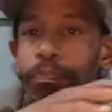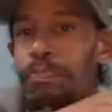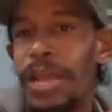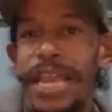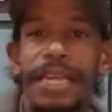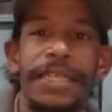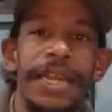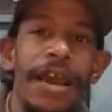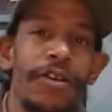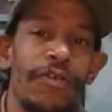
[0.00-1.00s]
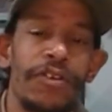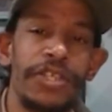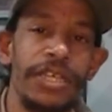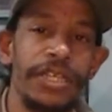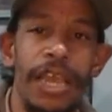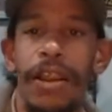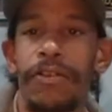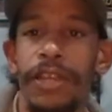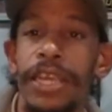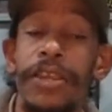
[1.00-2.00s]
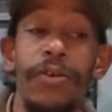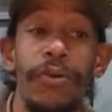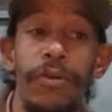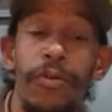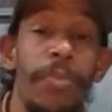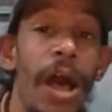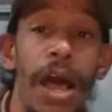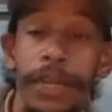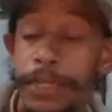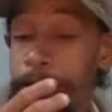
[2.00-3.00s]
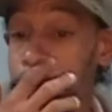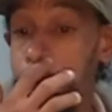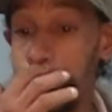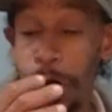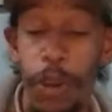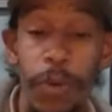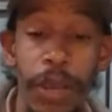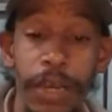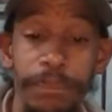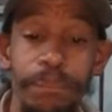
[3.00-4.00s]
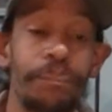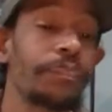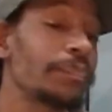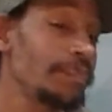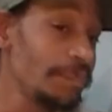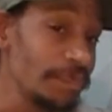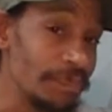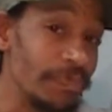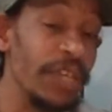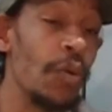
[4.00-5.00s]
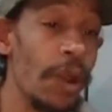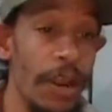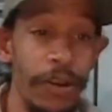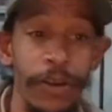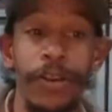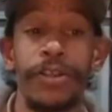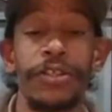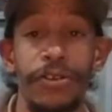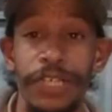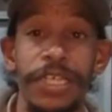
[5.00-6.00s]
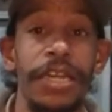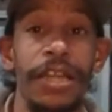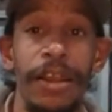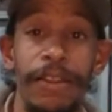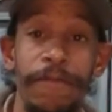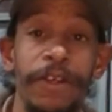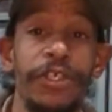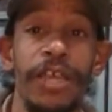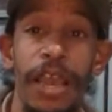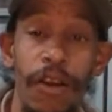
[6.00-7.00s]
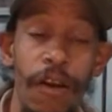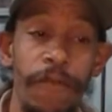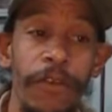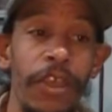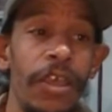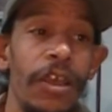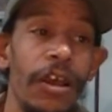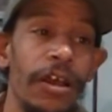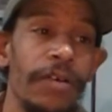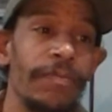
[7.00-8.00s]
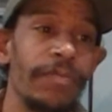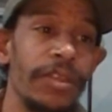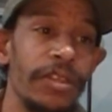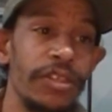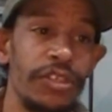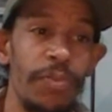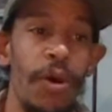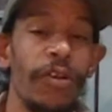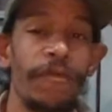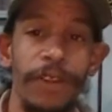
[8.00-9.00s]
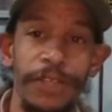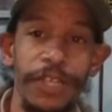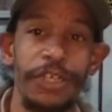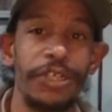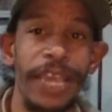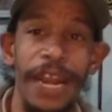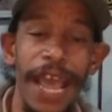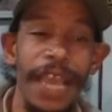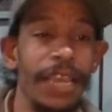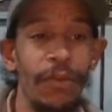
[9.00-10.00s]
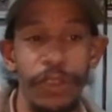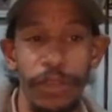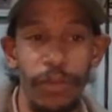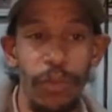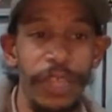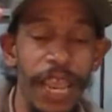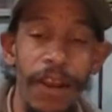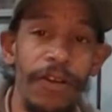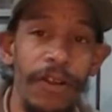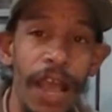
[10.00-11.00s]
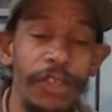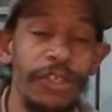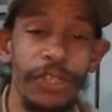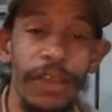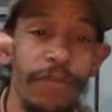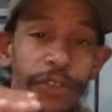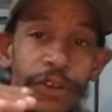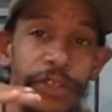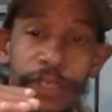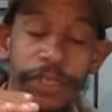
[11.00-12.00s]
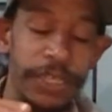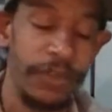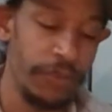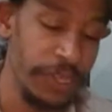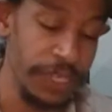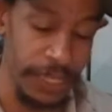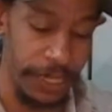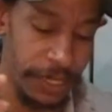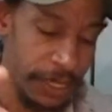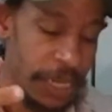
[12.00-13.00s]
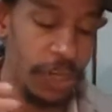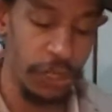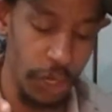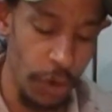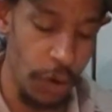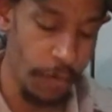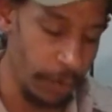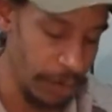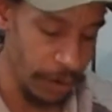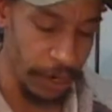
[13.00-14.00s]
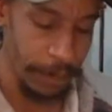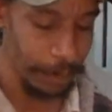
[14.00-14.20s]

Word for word: blankets it out across the entire lake or pond. So be aware, you're going to start seeing a lot of the fish die off. The smaller fish that just can't hack it when the air oxygen levels start to decrease in this turnover period.